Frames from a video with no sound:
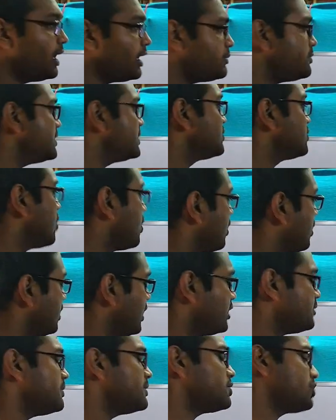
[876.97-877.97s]
let me
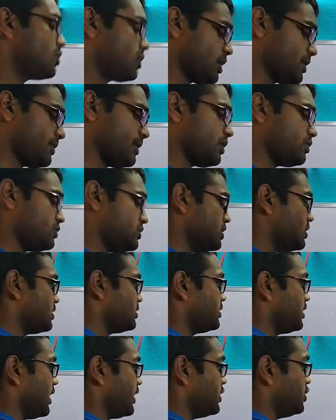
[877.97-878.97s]
talk, let me talk about
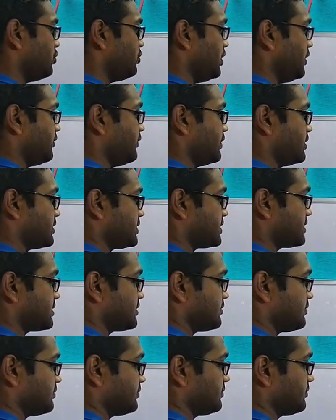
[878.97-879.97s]
the
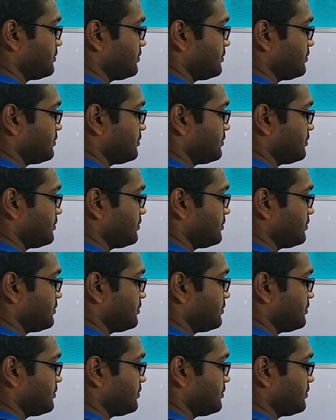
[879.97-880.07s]
universe.